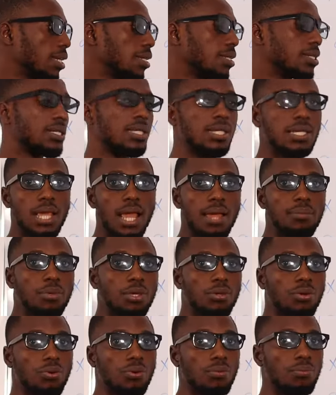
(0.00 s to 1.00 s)
cm
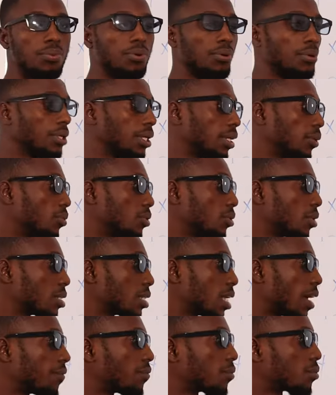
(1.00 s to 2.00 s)
cube, okay, we
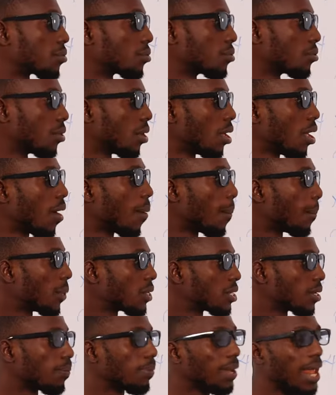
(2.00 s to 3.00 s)
just have to
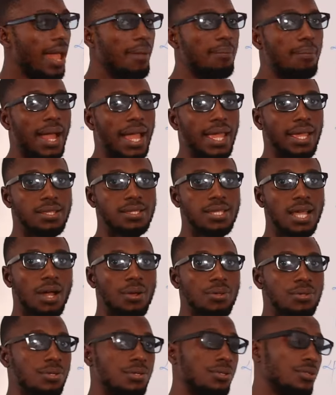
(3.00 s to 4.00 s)
multiply by
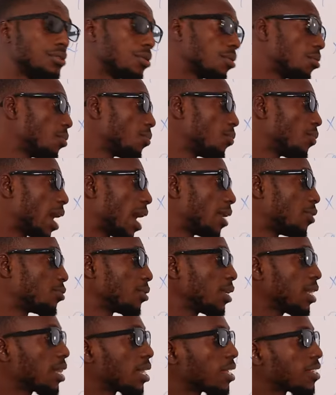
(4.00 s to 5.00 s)
1,000. So we are
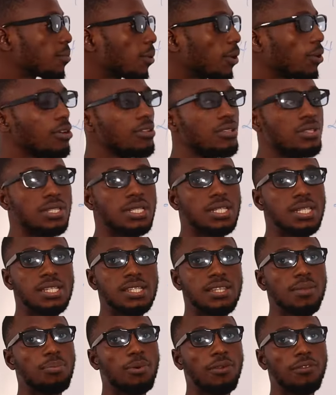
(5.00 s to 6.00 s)
doing this because this
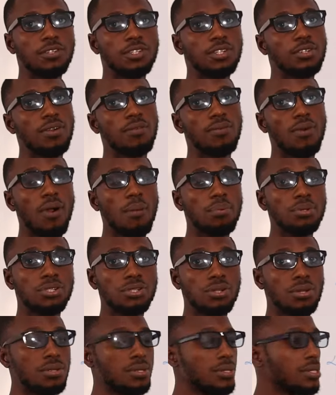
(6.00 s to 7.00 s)
is the provision of
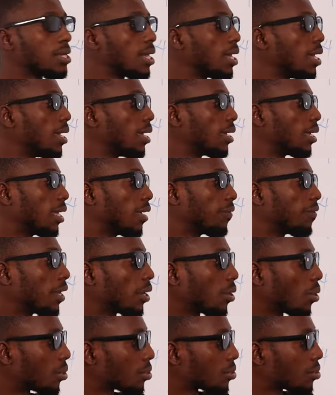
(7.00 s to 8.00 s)
options
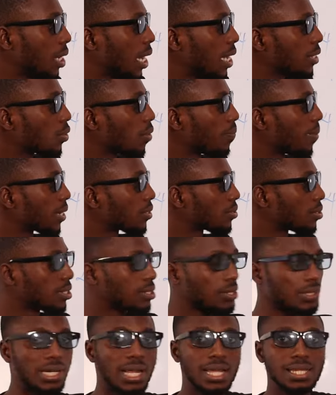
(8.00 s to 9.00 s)
given us. So let's go back to the
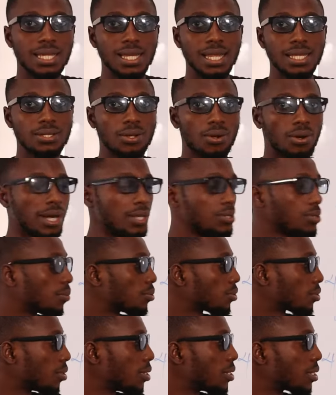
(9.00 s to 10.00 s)
screen and select the correct
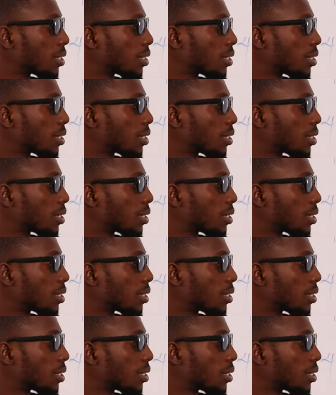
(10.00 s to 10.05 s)
option,